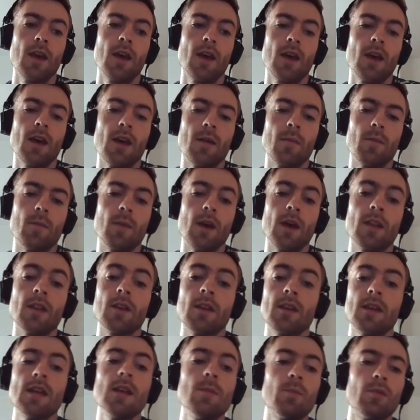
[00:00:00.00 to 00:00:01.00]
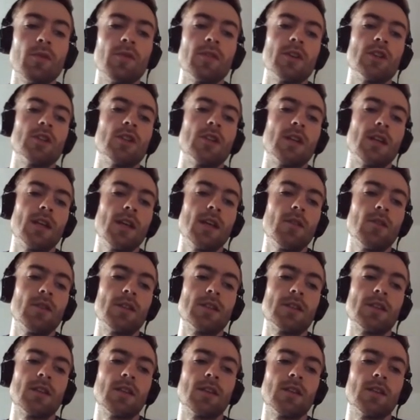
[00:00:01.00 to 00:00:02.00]
And the key provision here
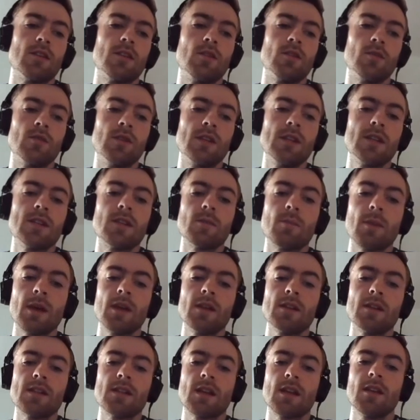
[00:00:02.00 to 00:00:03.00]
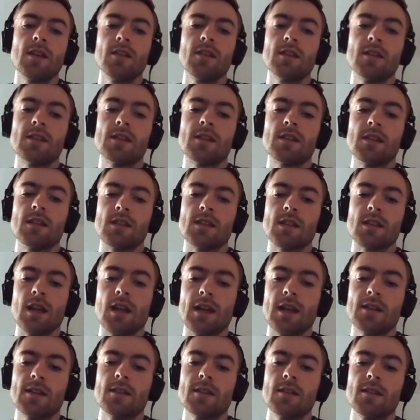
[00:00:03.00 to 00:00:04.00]
is that you need to maintain this
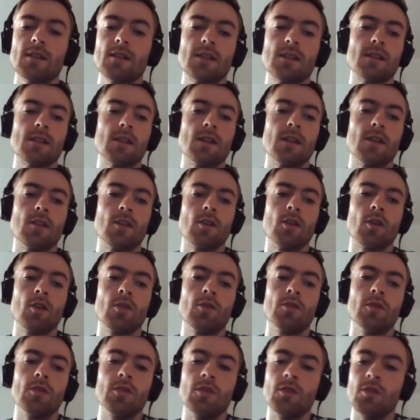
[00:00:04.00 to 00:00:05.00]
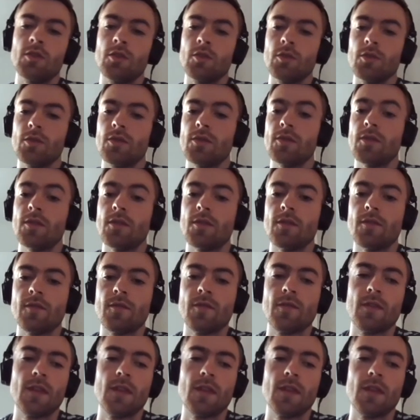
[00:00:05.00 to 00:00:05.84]
license in the code that you use.